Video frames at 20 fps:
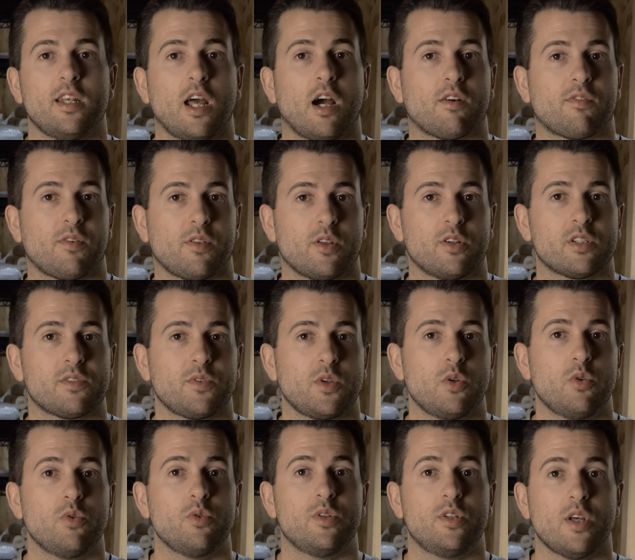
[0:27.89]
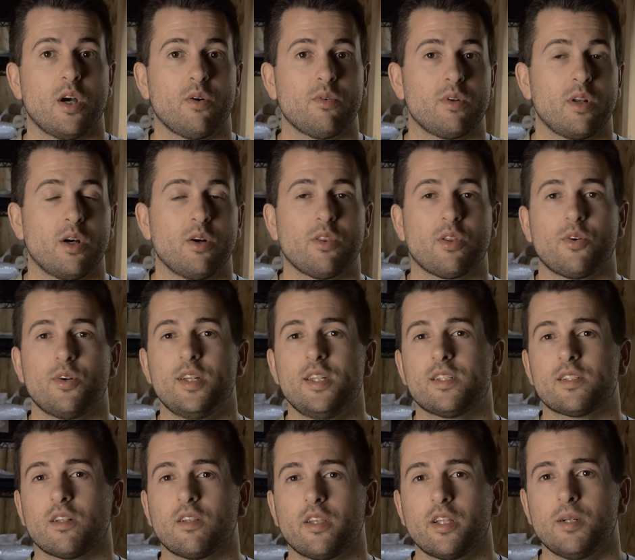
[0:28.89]
Now, for those of you who don't know, there
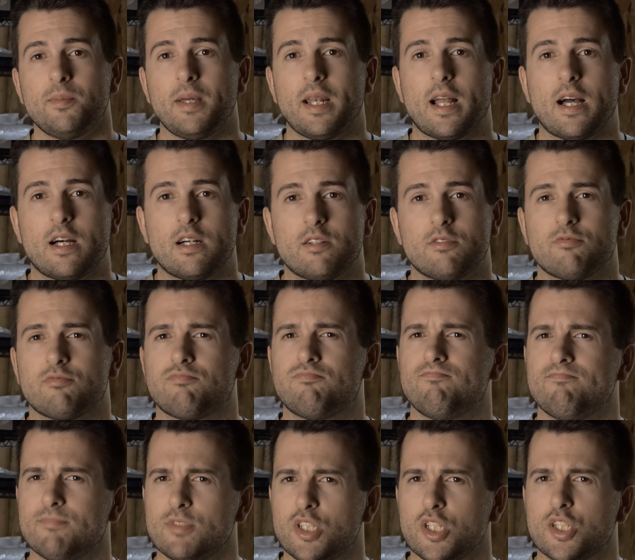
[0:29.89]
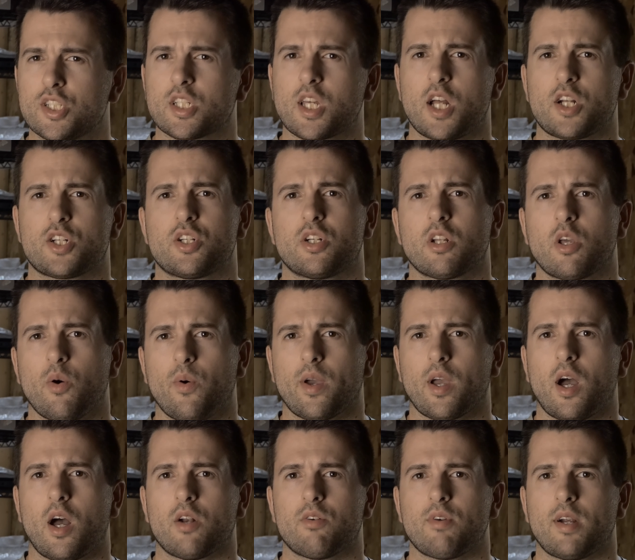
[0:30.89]
is a little bit of discussion going
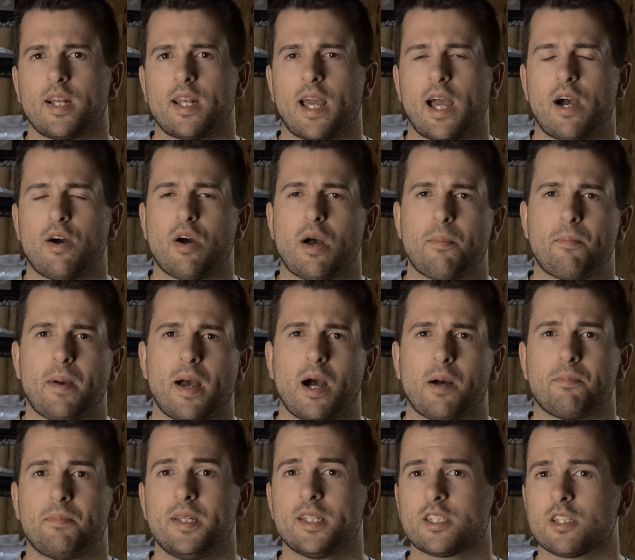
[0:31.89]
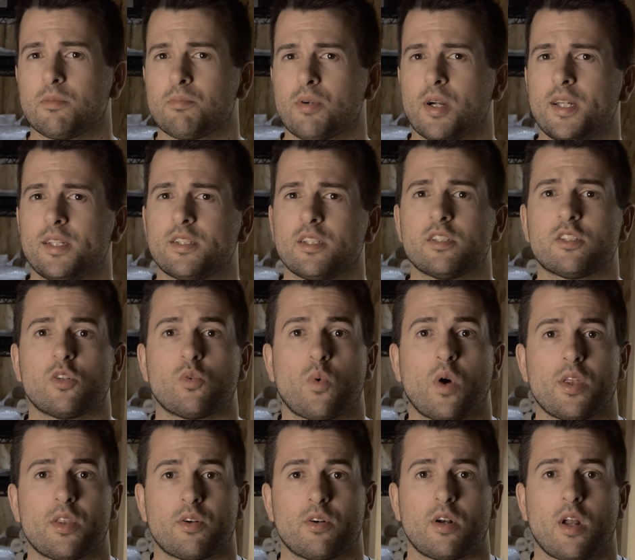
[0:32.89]
on right now about pistol braces and
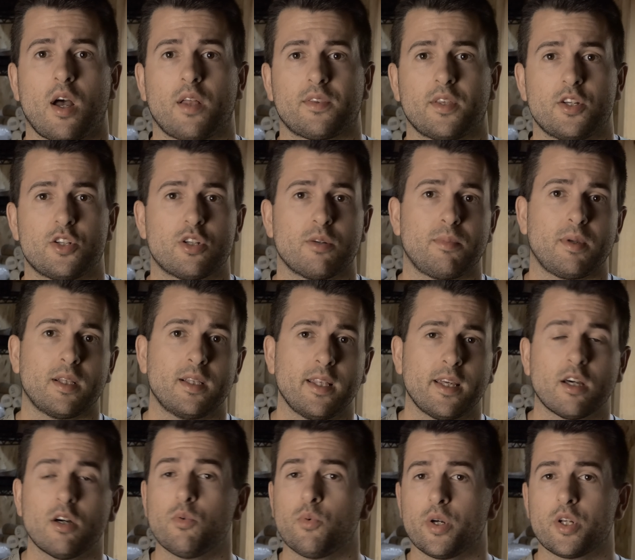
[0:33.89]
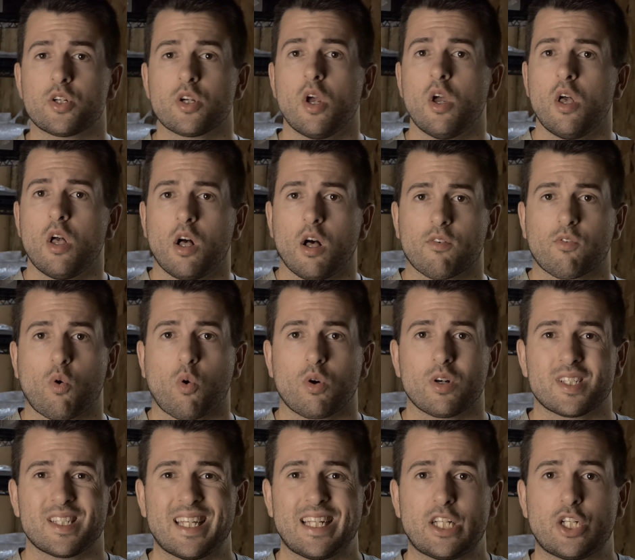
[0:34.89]
whether or not they should be legal, which of
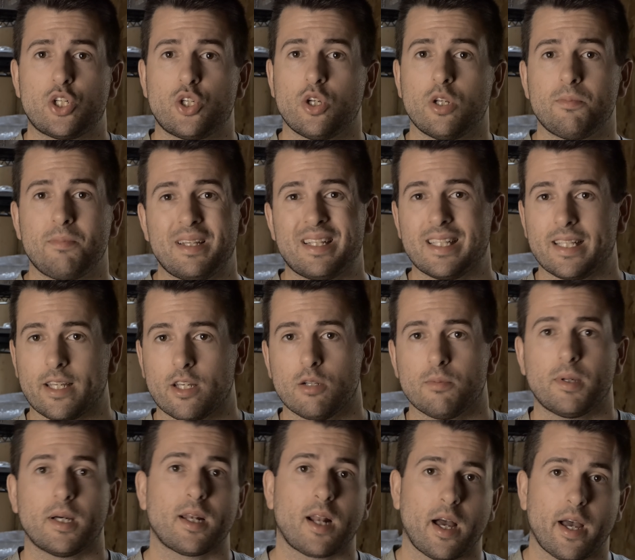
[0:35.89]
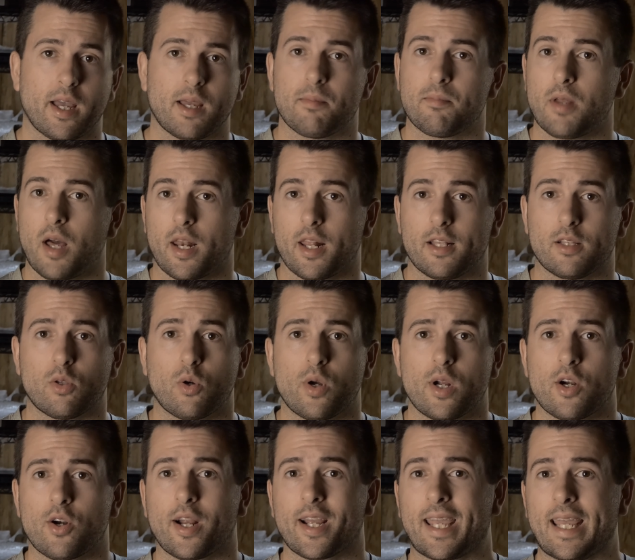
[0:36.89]
course they should be legal, but I am not a
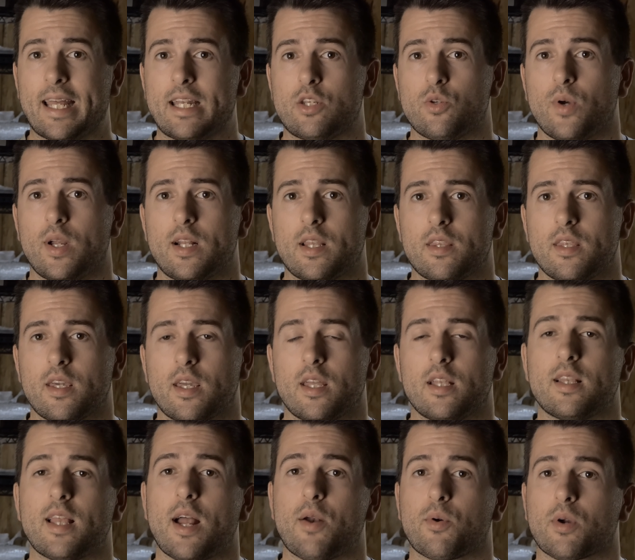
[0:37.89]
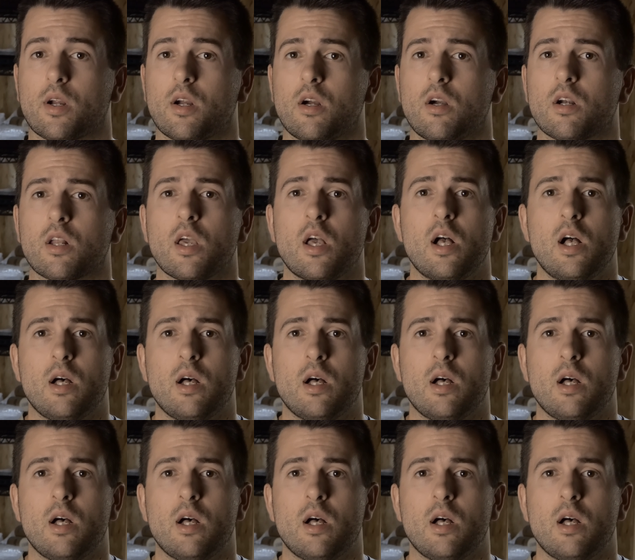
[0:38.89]
lawyer. I can't do anything in that regard.